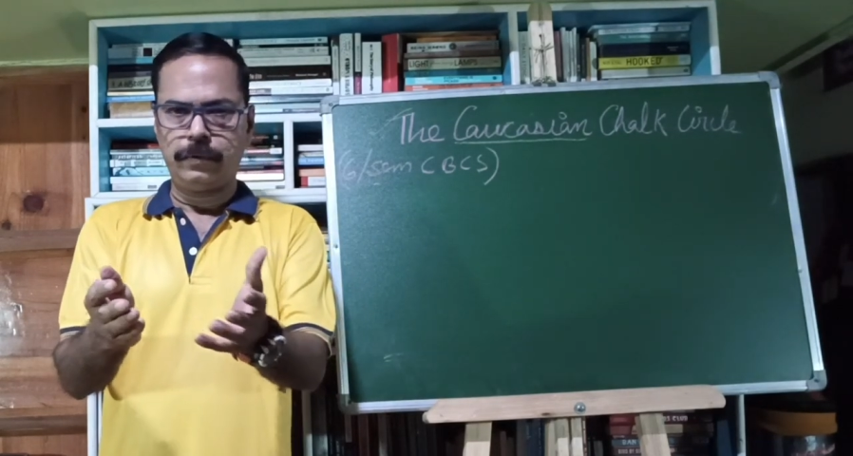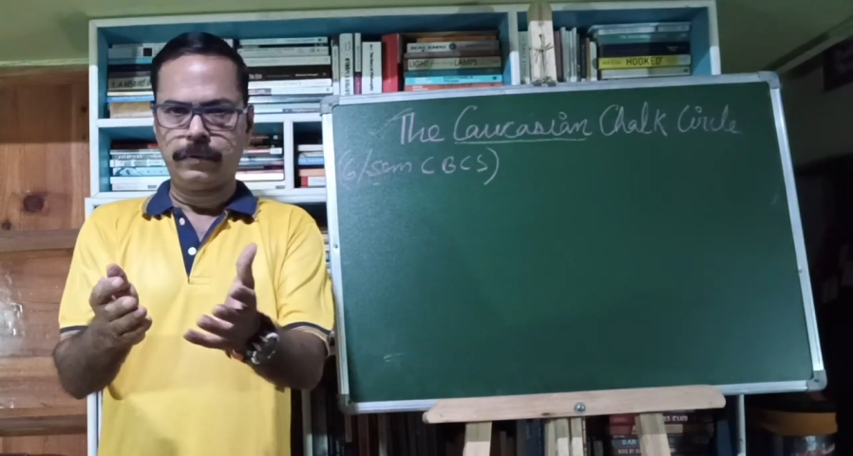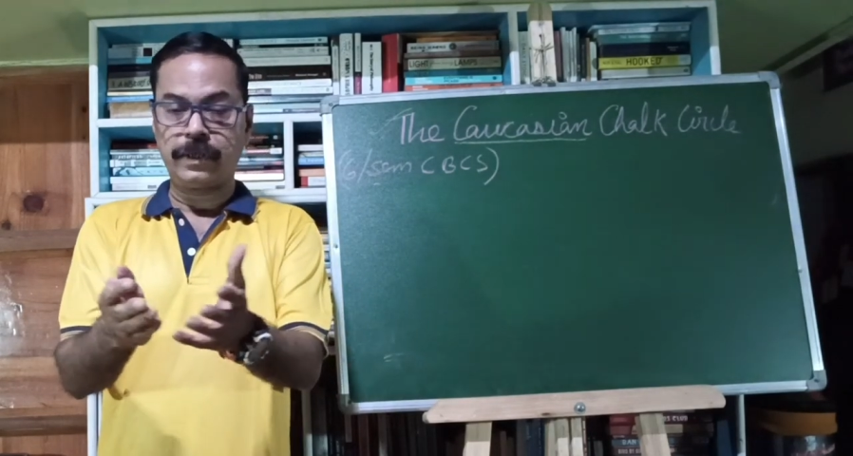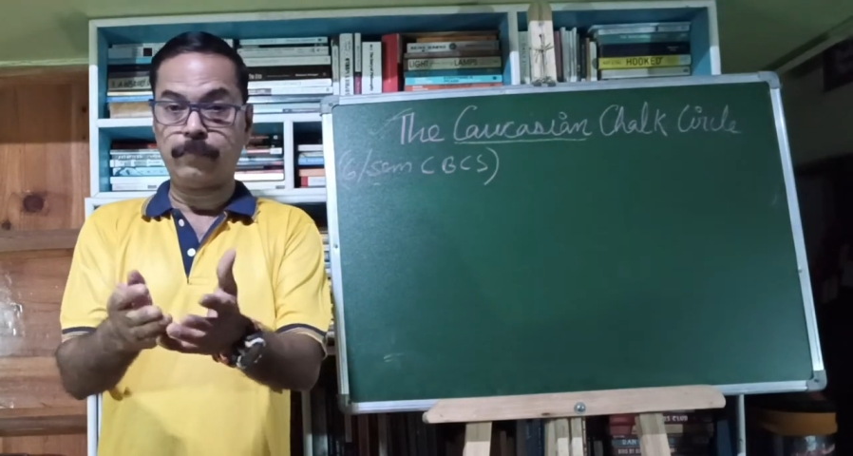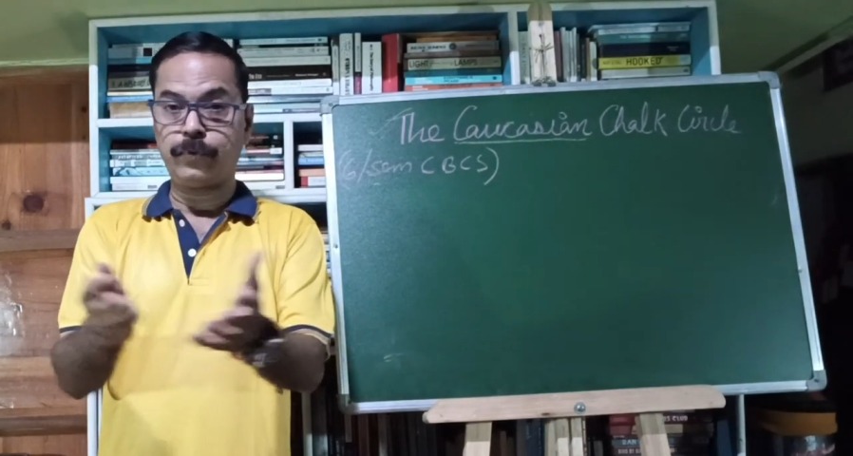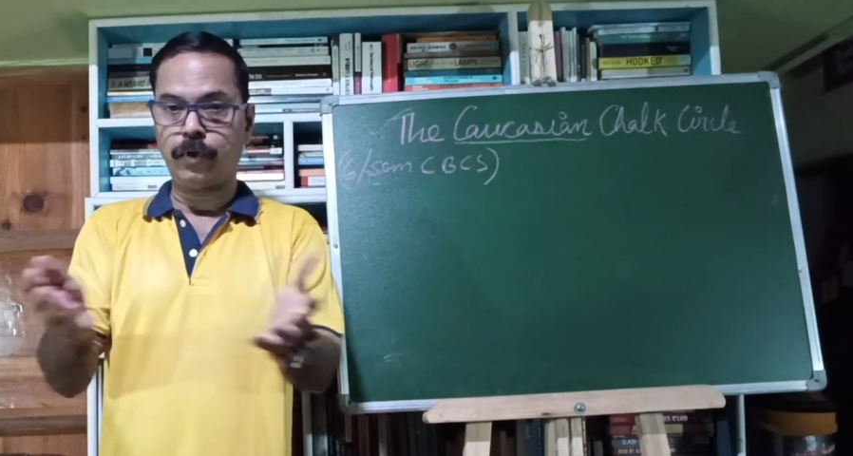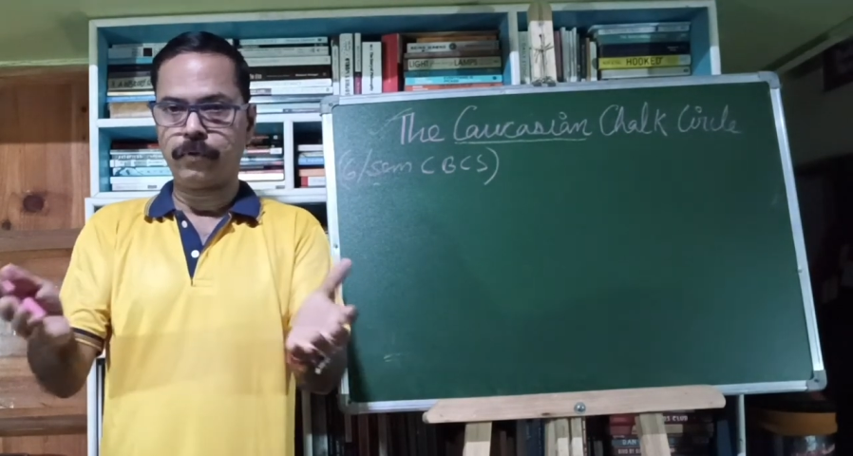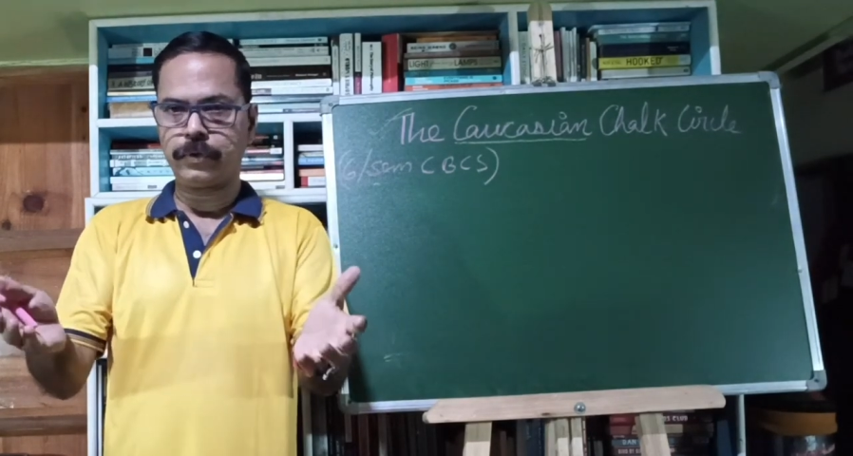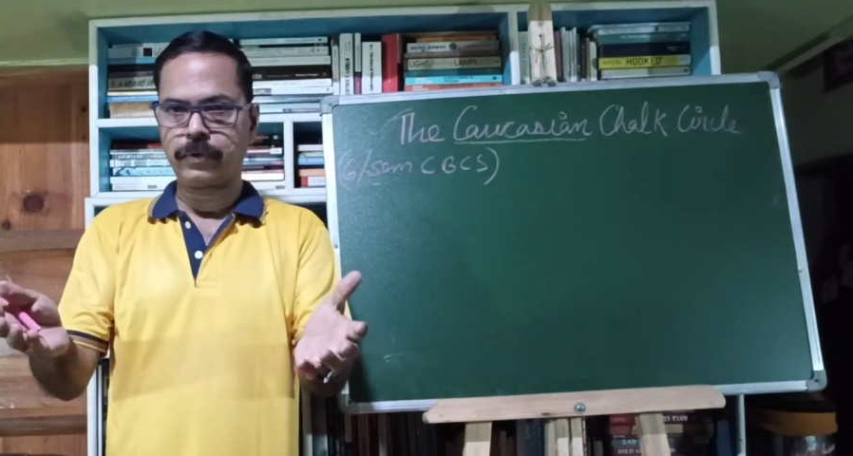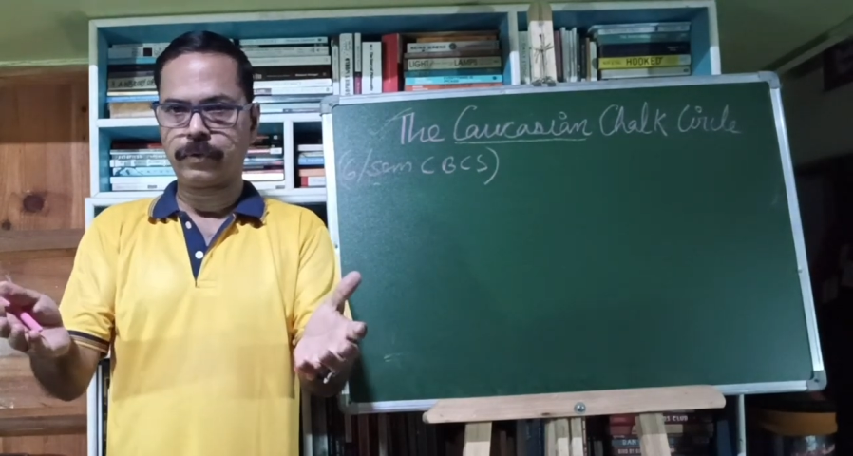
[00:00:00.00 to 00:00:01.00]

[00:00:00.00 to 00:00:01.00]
subgenres